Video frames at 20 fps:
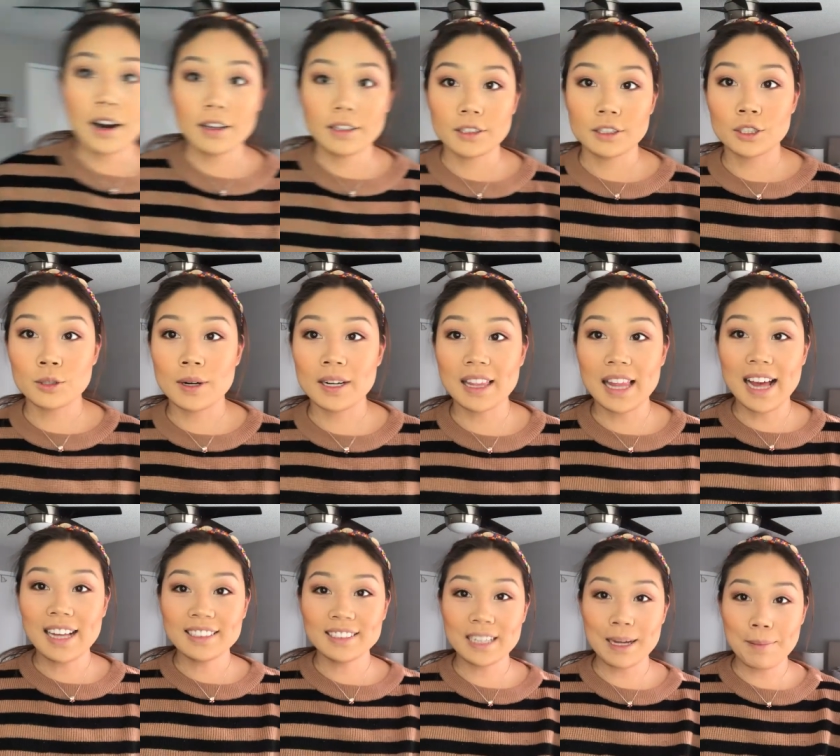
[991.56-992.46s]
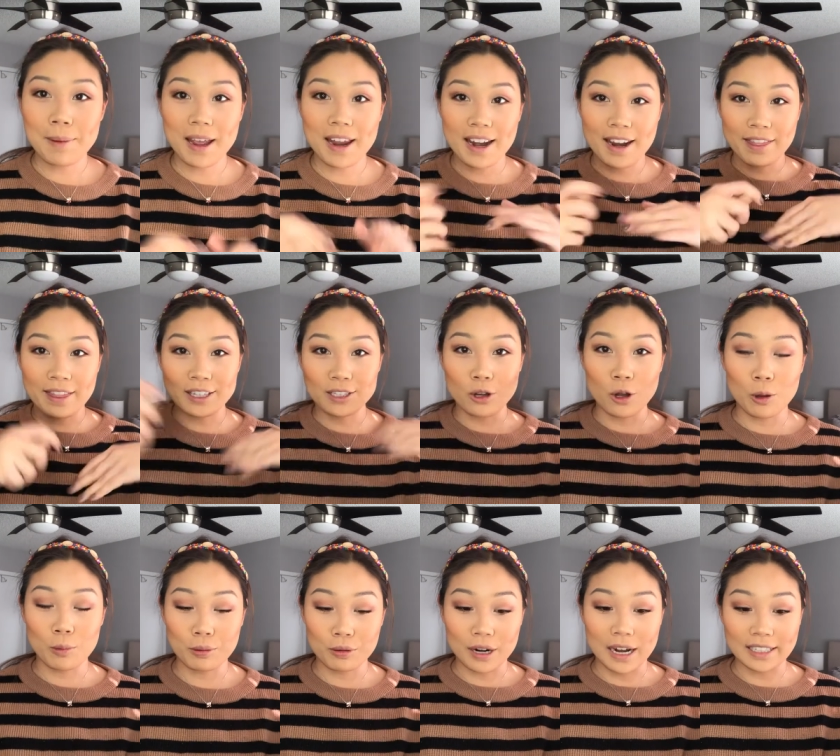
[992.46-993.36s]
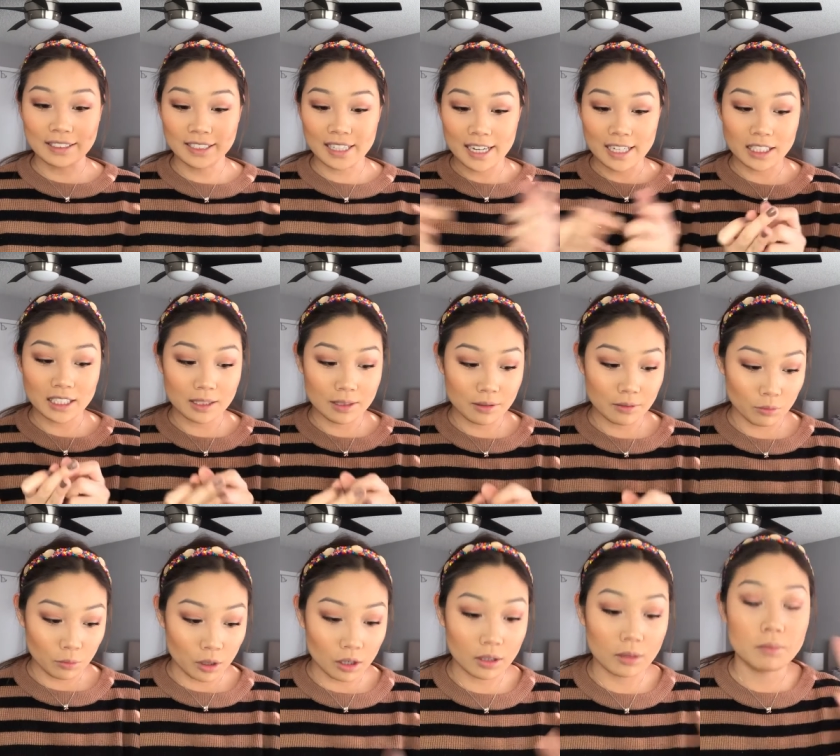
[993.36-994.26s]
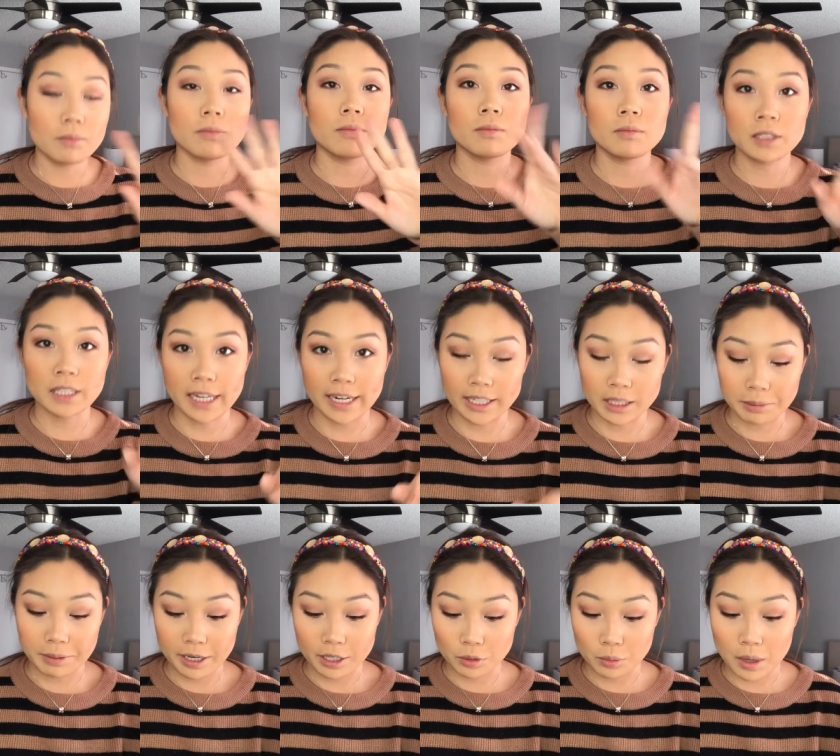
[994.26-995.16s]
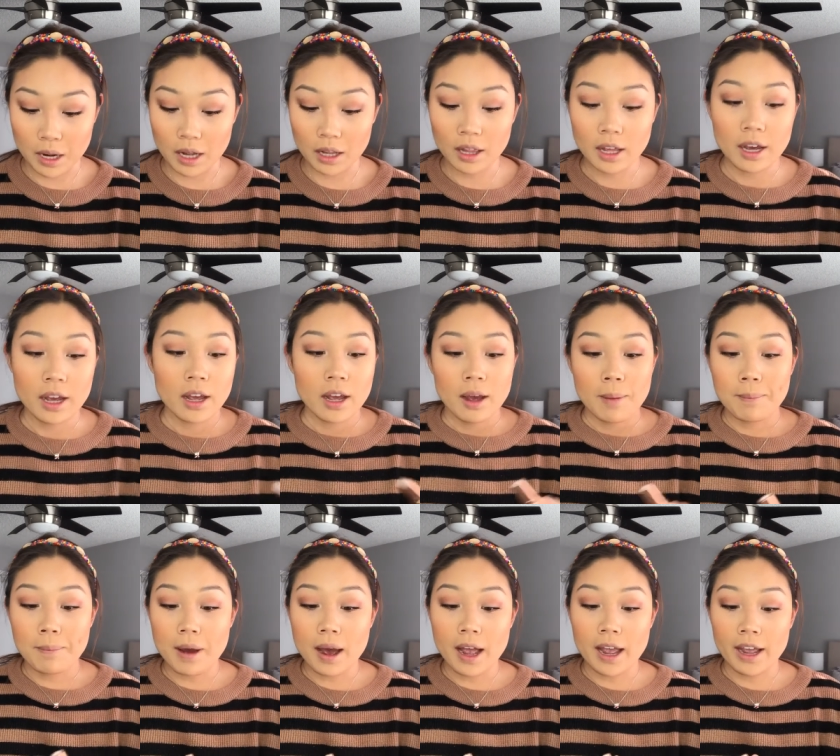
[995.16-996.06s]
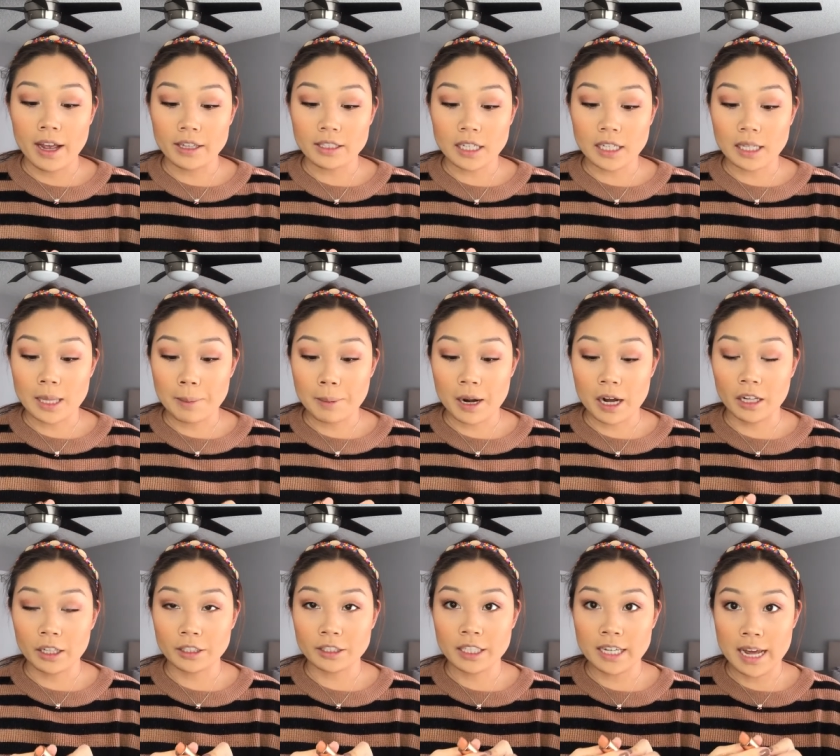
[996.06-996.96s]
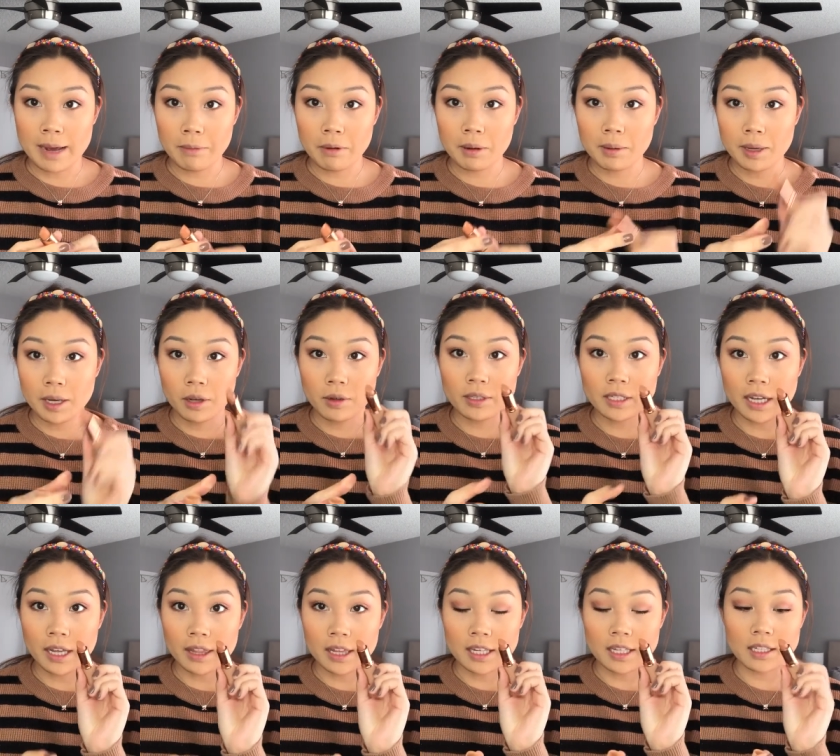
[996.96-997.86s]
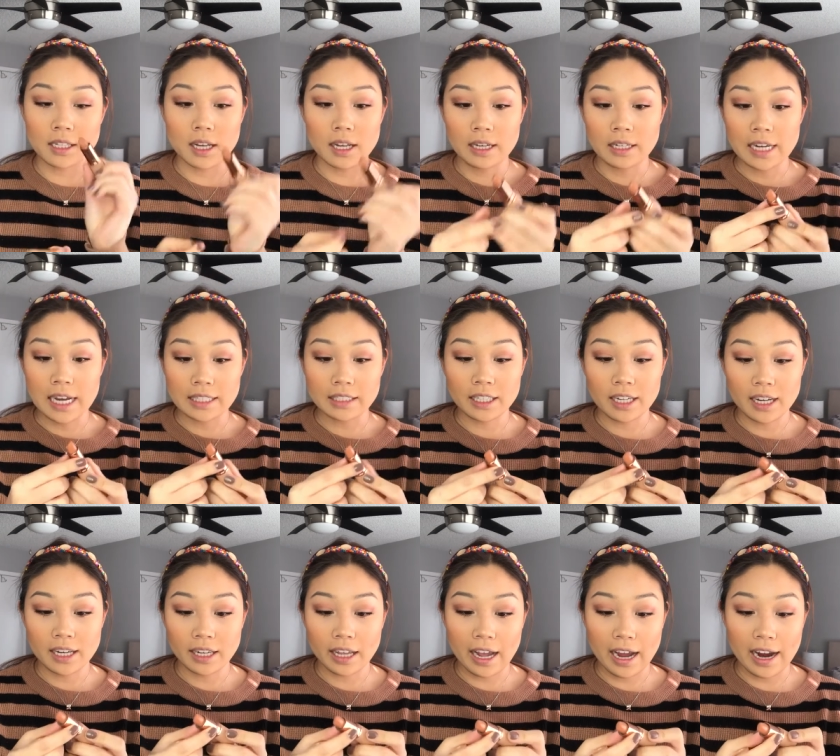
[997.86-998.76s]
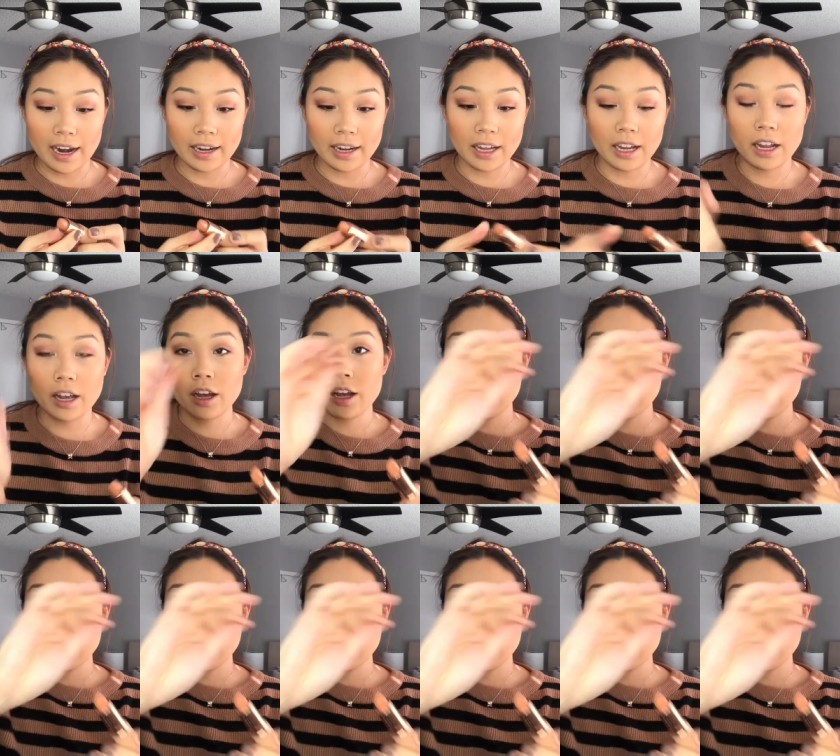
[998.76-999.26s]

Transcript: So our last step in this whole process, well, setting spray as well, is a lip color. Today I'm going to be using this Desi and Katy